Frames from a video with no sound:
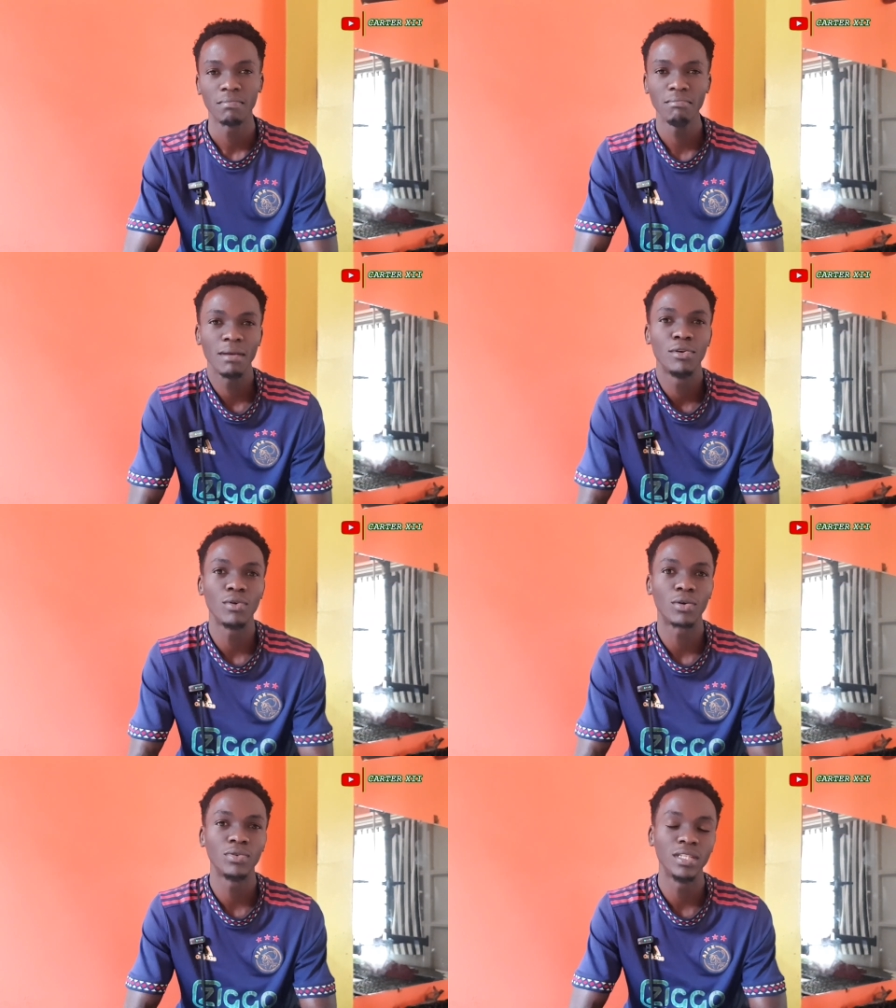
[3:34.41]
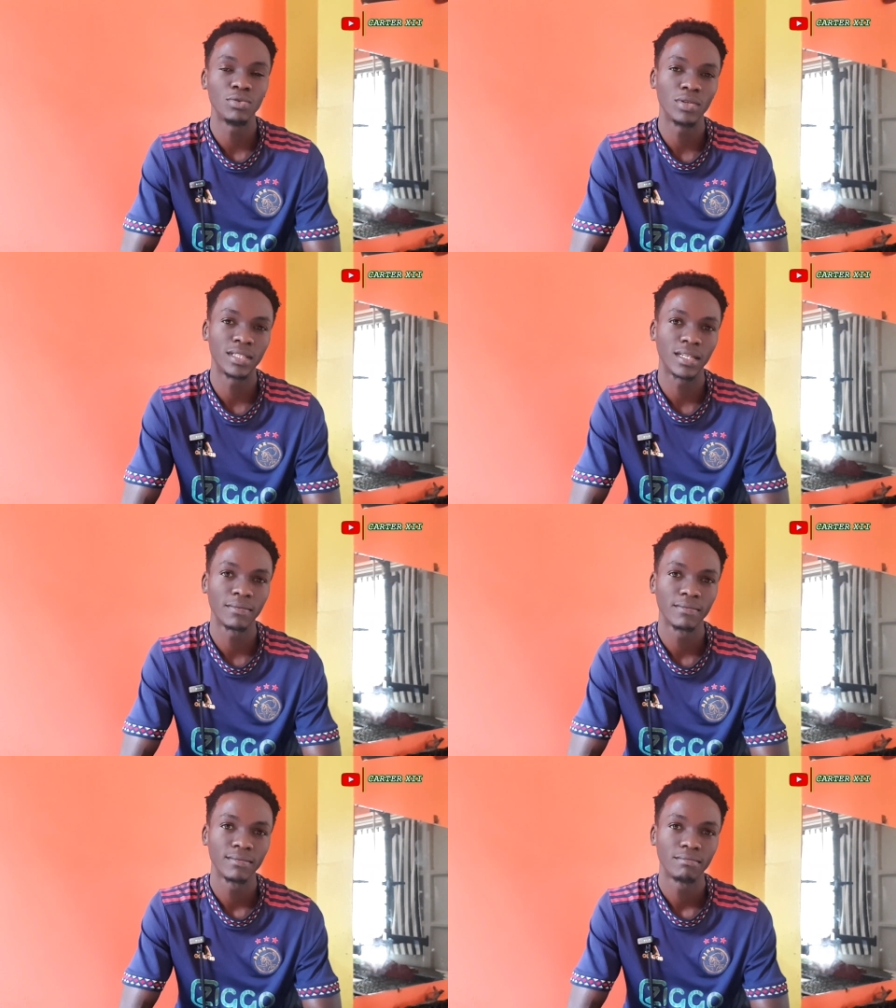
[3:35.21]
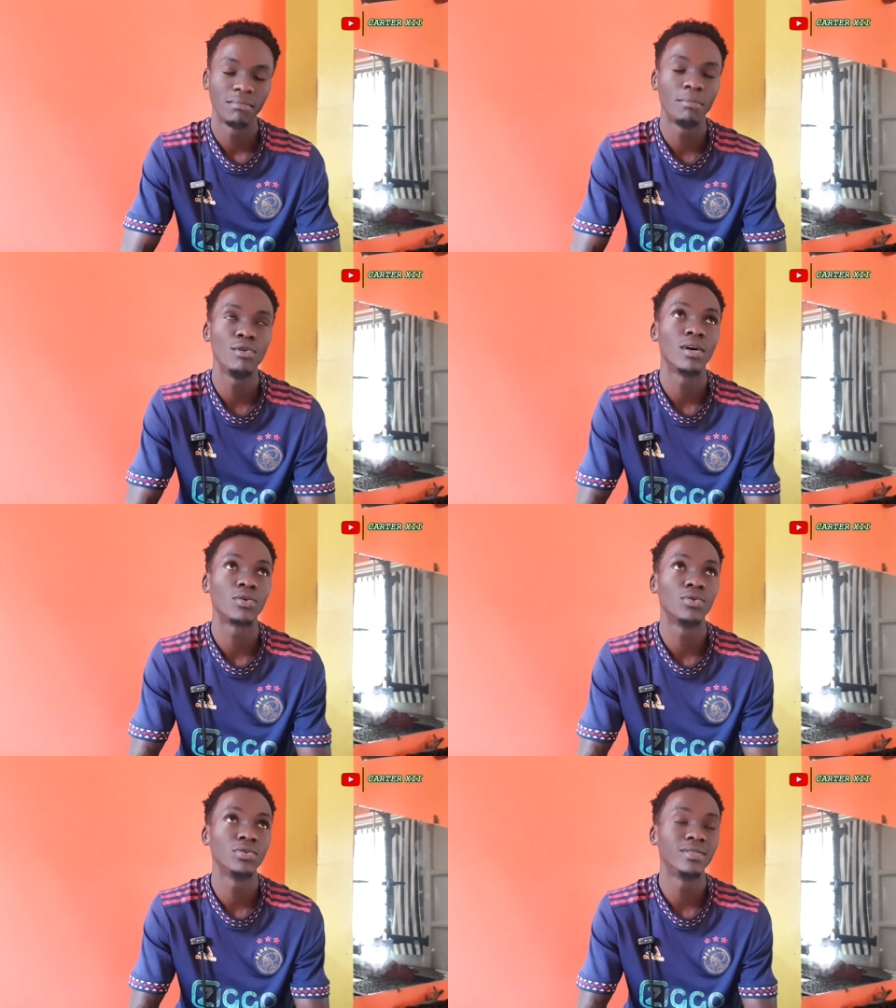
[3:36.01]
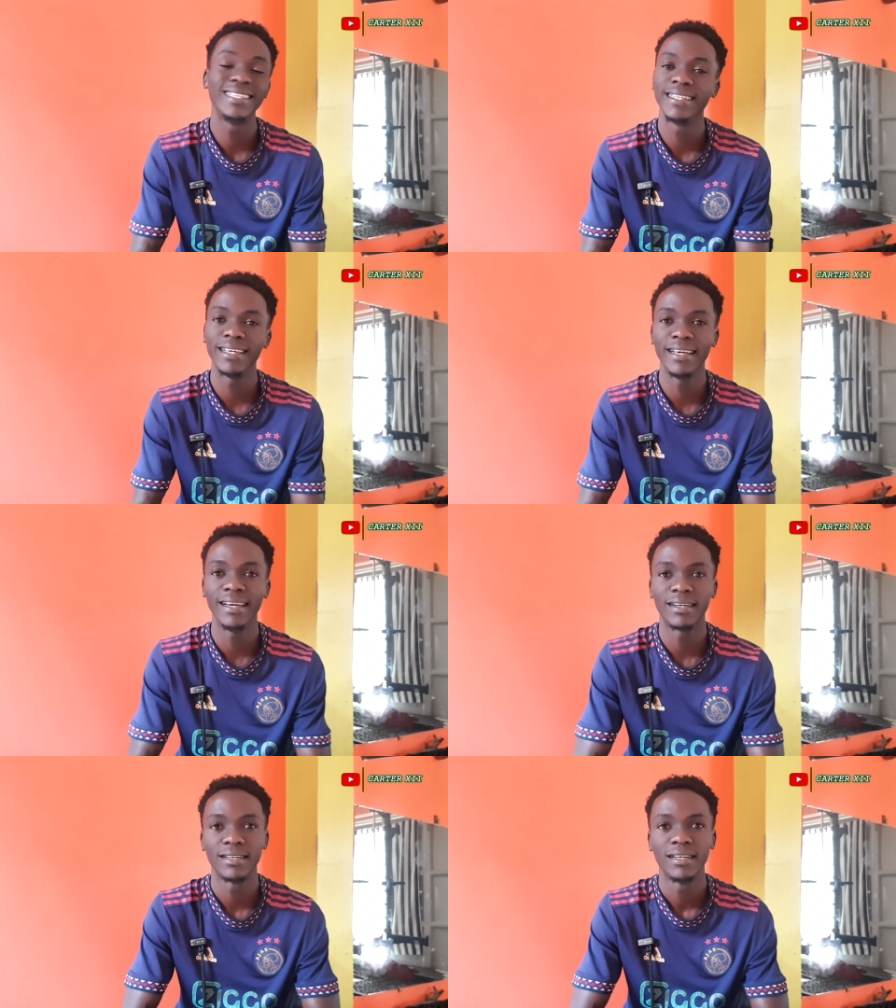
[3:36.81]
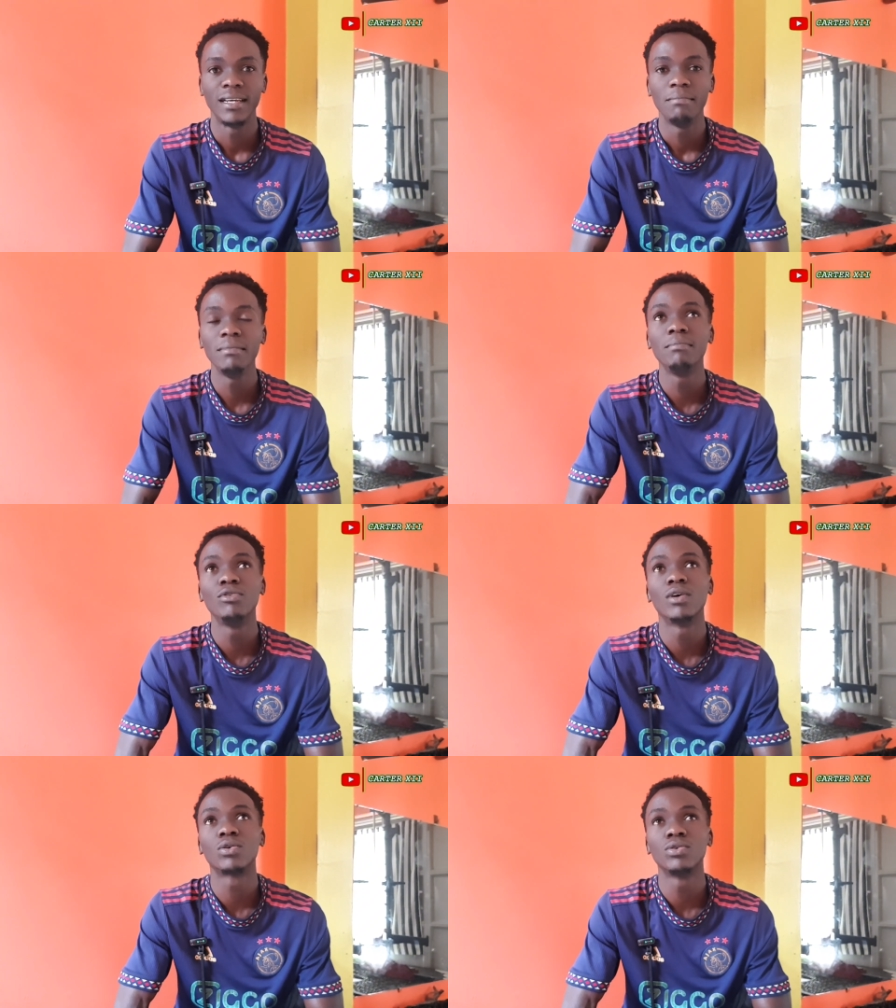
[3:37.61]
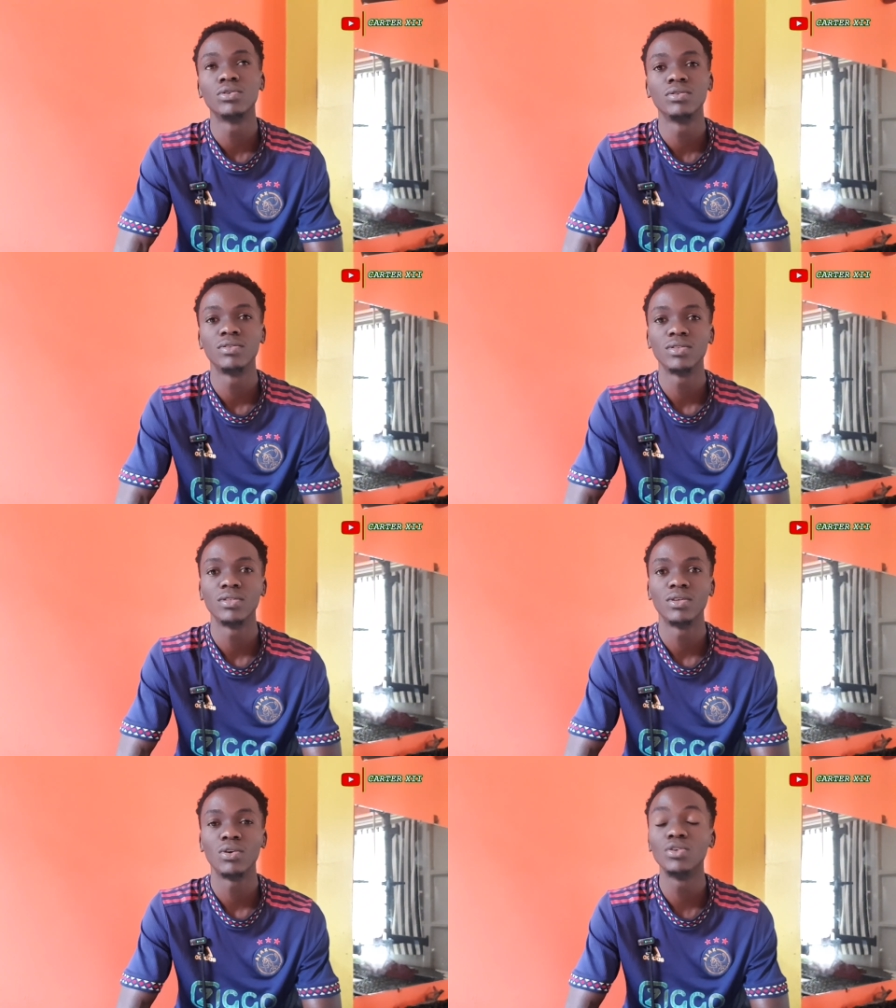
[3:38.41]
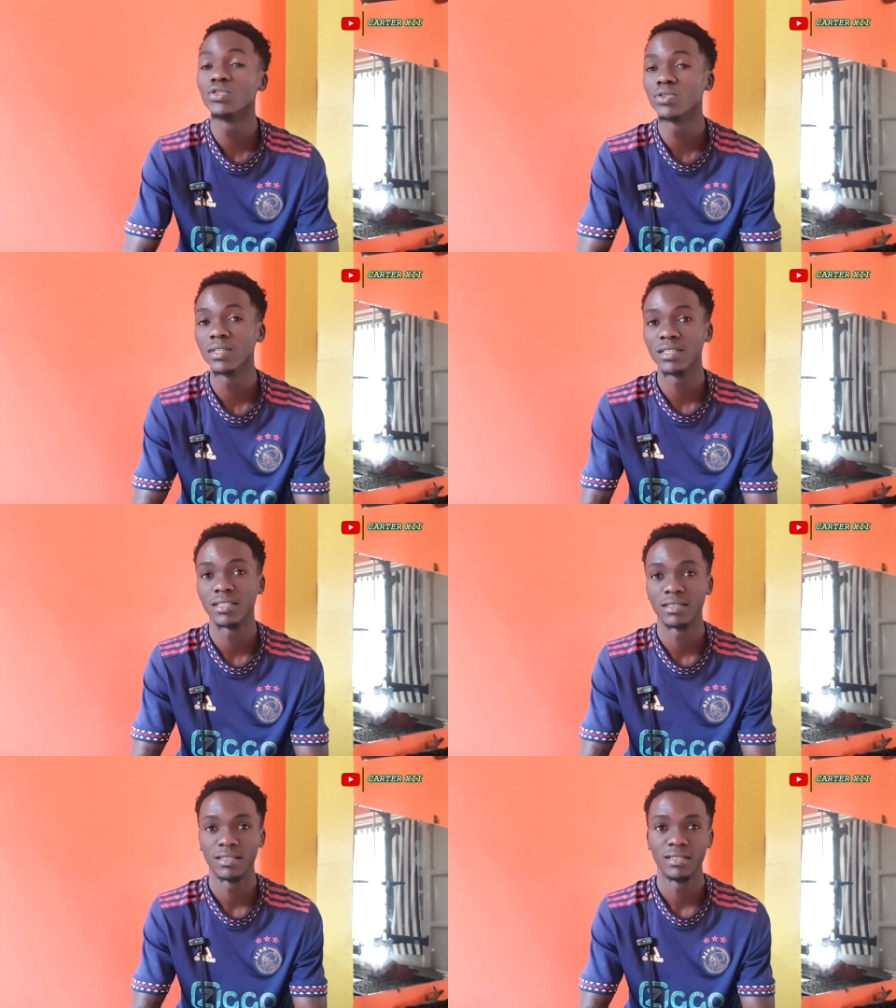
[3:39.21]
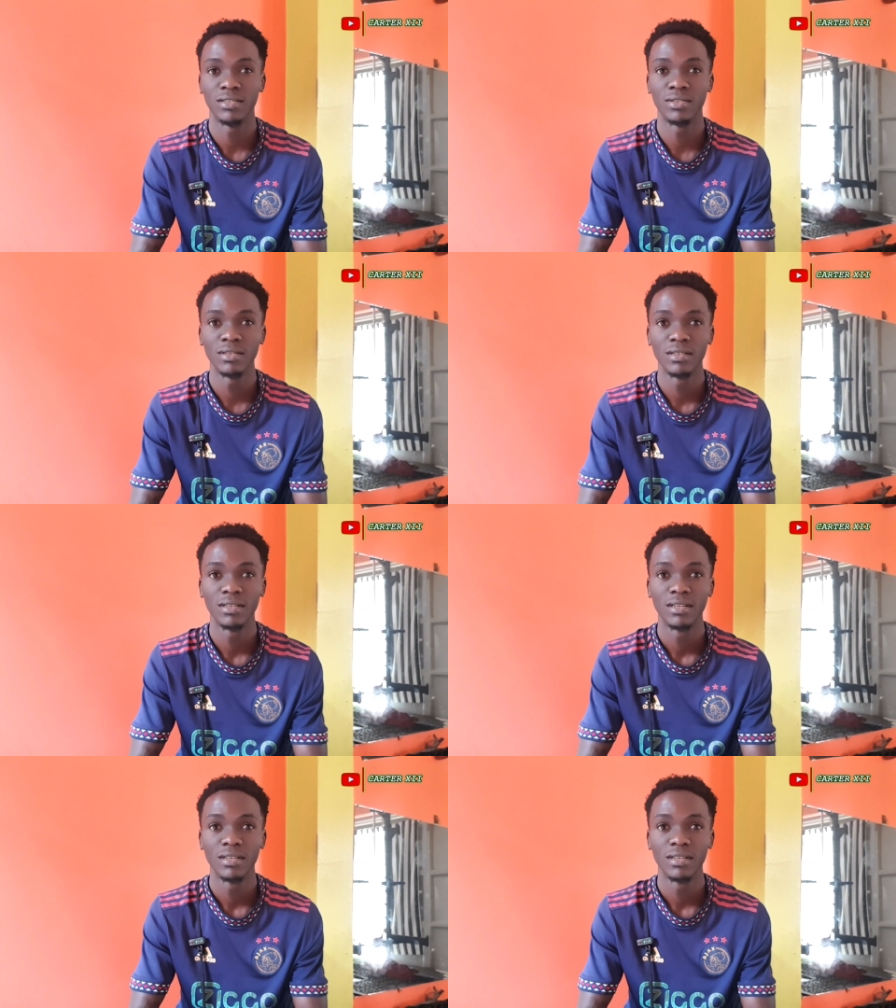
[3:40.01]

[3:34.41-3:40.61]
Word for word: Maybe you are good in water, maybe you are good in air, maybe you are good on trees, you know?